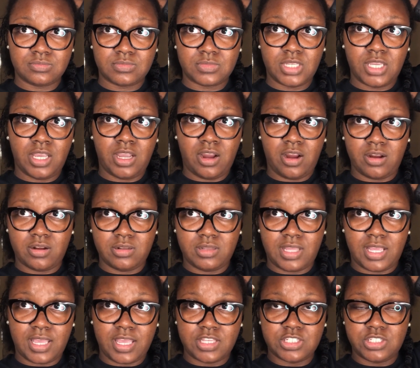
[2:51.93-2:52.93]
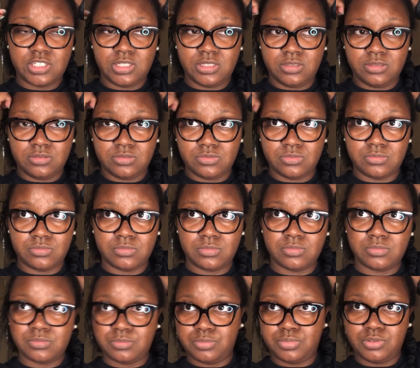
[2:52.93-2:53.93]
It hurt, like as she
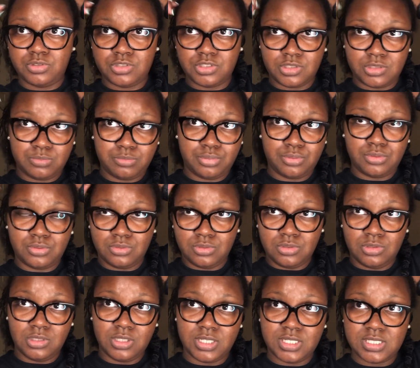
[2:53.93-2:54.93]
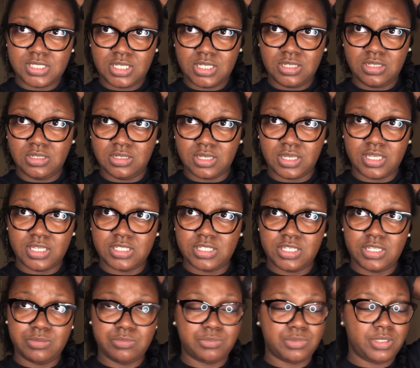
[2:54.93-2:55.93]
pull and tug,
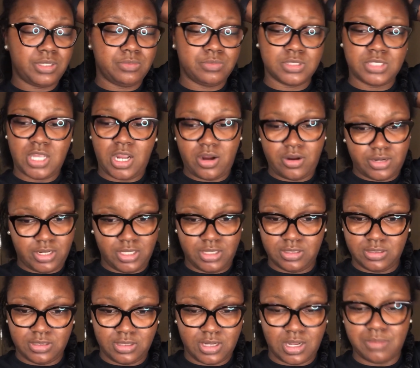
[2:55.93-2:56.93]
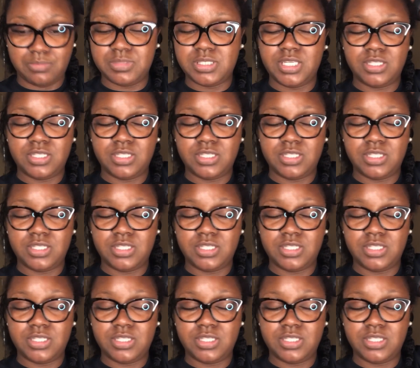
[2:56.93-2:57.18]
it was hurting, and I'm